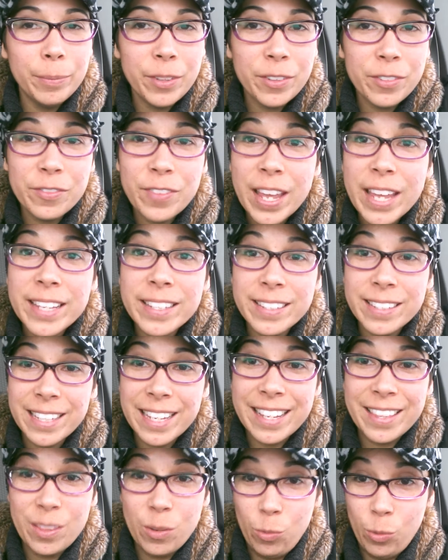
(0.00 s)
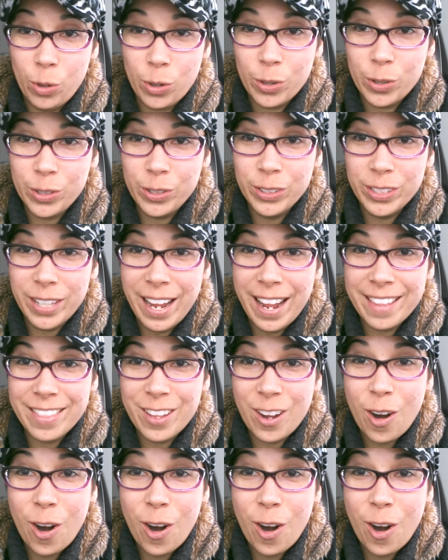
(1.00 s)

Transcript: face in the world, and the